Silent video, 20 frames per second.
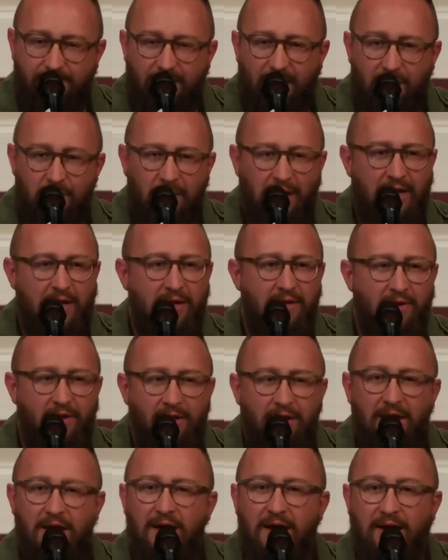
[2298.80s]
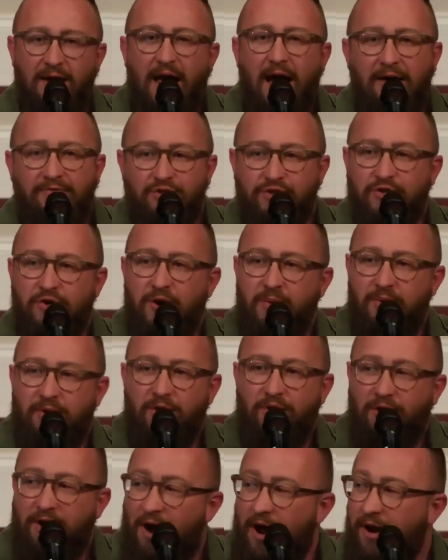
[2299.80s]
We can either live stream it
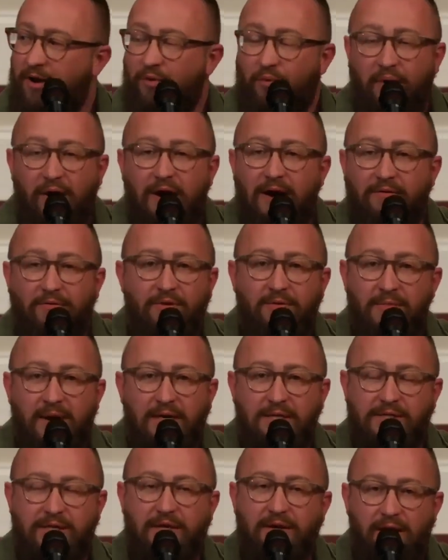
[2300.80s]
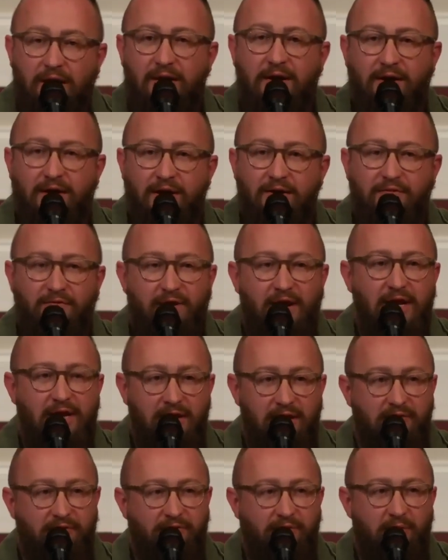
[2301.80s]
or not, or whatever makes it
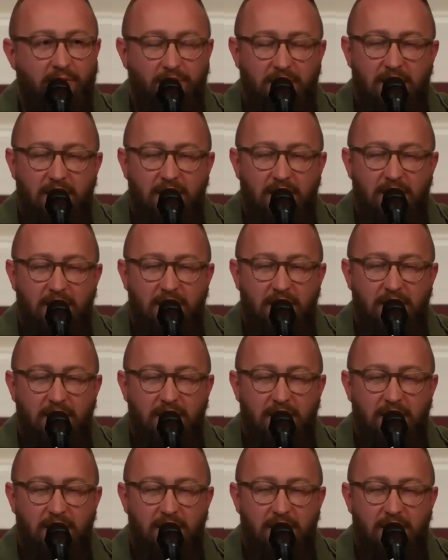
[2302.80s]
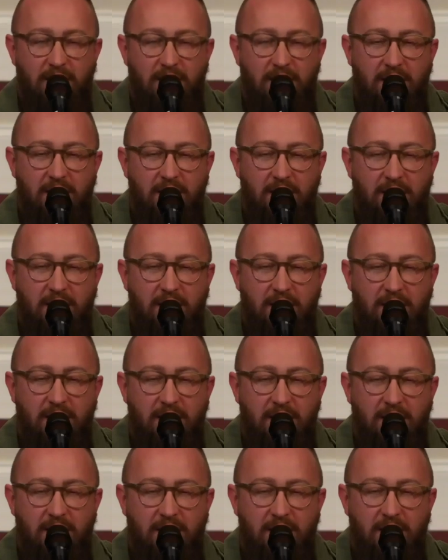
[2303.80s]
convenient for people to be able to get
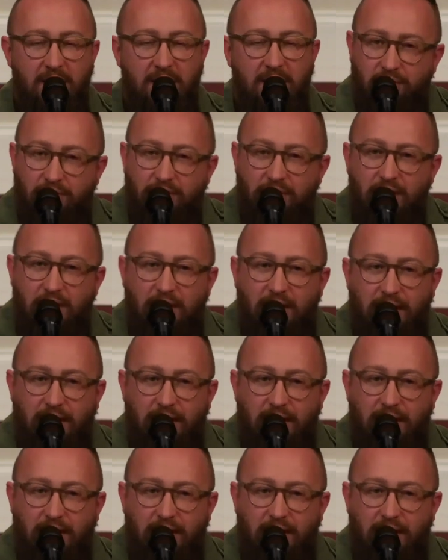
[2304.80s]
this truth.